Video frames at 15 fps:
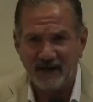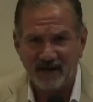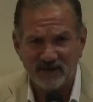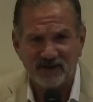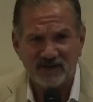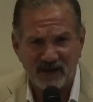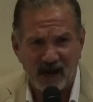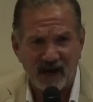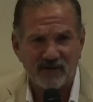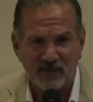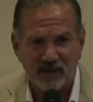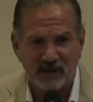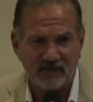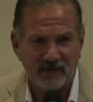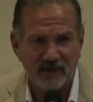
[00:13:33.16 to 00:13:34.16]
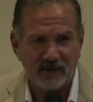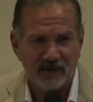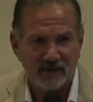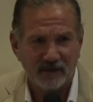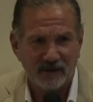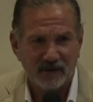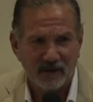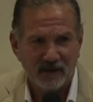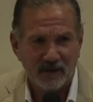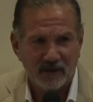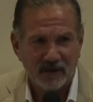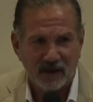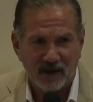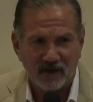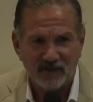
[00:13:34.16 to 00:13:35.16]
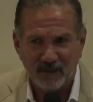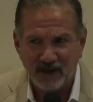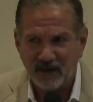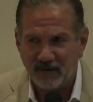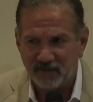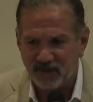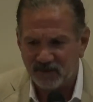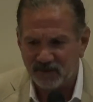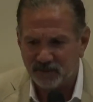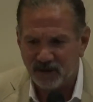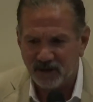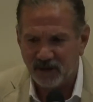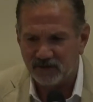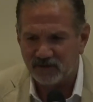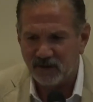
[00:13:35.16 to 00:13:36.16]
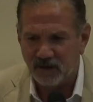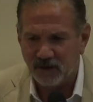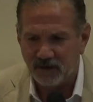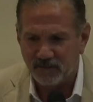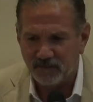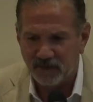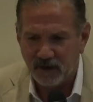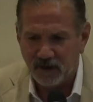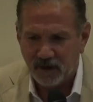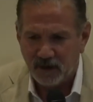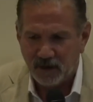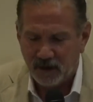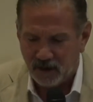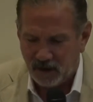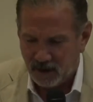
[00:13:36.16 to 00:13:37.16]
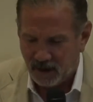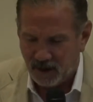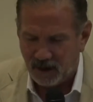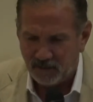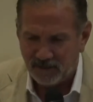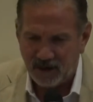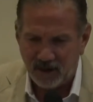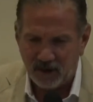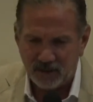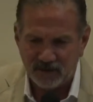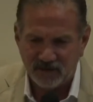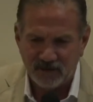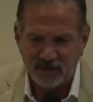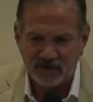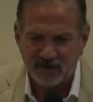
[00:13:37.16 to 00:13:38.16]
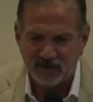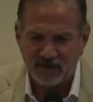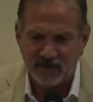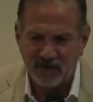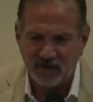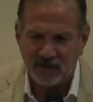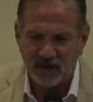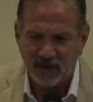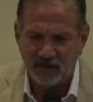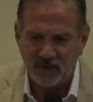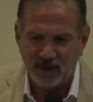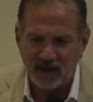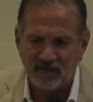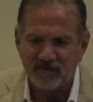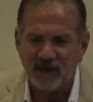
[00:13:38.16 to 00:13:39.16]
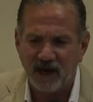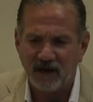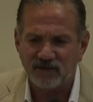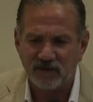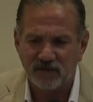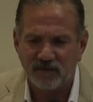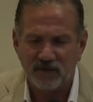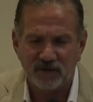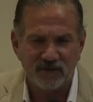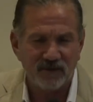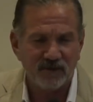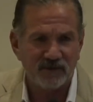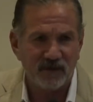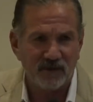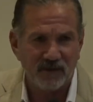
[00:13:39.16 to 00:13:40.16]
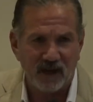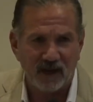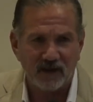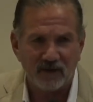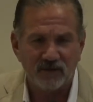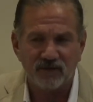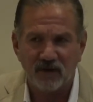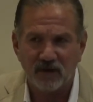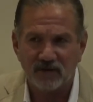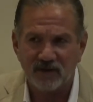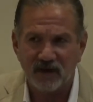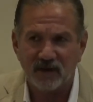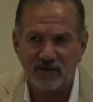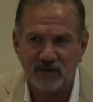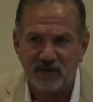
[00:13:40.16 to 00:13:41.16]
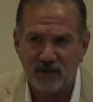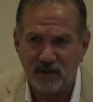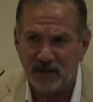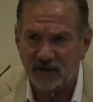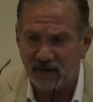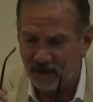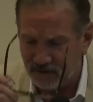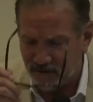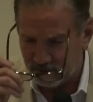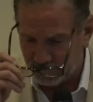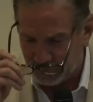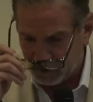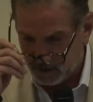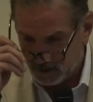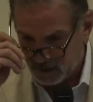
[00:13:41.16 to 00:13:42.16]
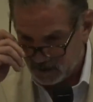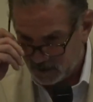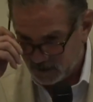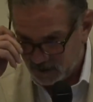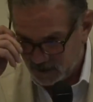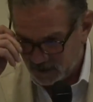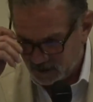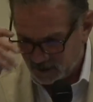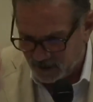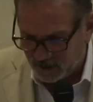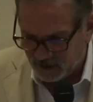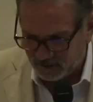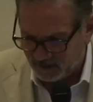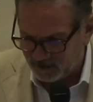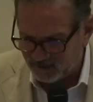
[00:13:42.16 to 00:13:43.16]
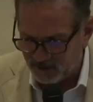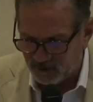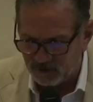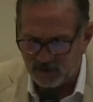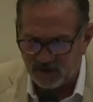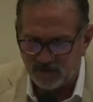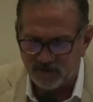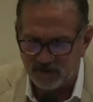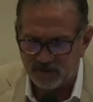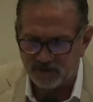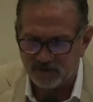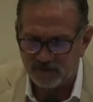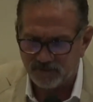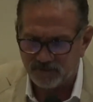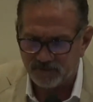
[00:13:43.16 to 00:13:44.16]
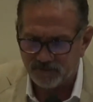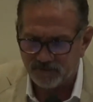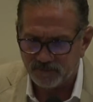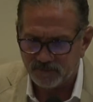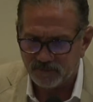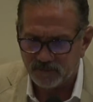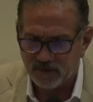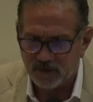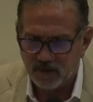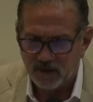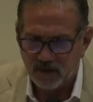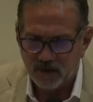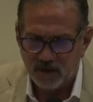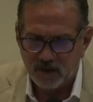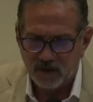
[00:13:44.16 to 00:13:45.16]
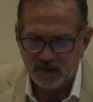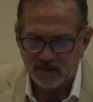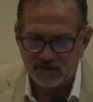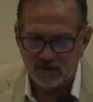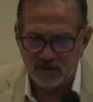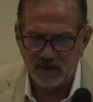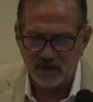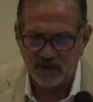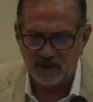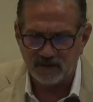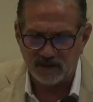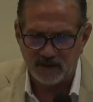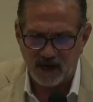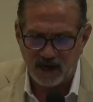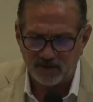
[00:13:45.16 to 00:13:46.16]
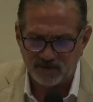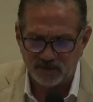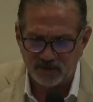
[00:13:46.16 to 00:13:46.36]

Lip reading: is a sacrament, as many of these plants are. And now it's an interesting thing. We have natural versus synthetic drugs that are doing this. And is there a difference? So looking at the natural